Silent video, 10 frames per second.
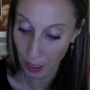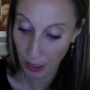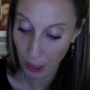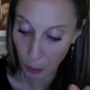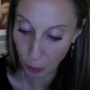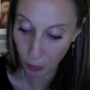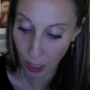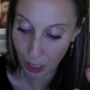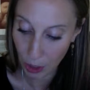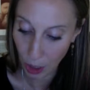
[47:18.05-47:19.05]
Keep
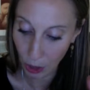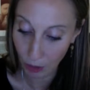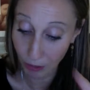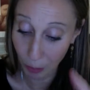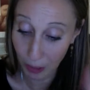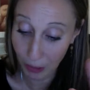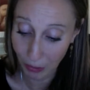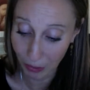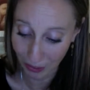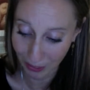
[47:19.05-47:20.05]
thy tongue from
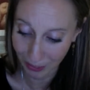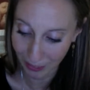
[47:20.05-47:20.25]
evil.